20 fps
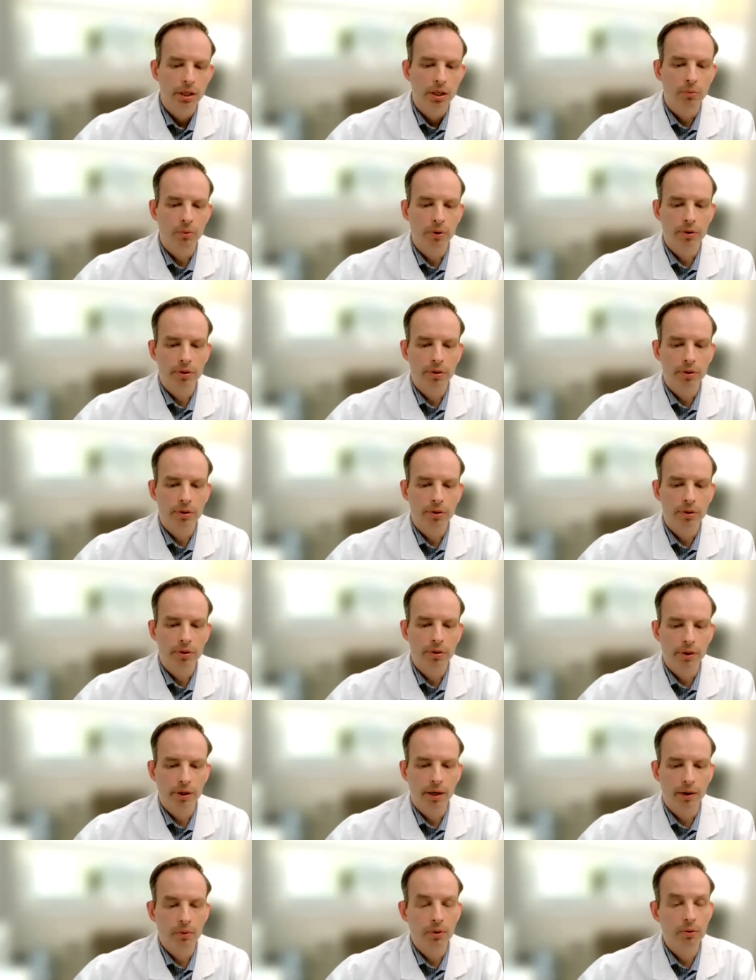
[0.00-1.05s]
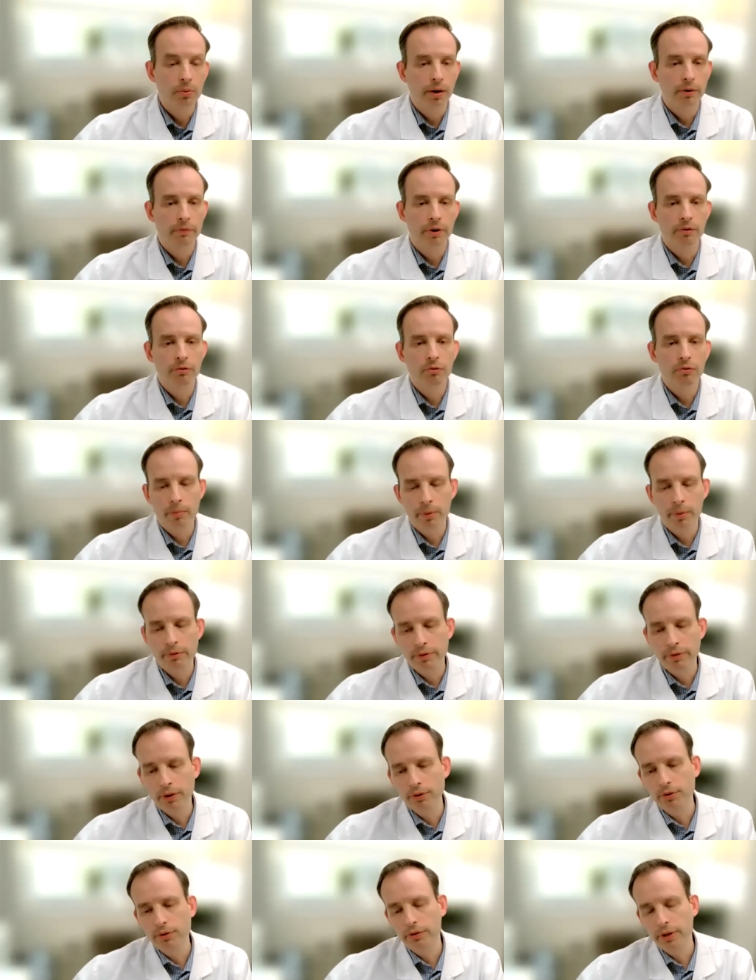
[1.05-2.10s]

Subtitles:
with one of our former fellows,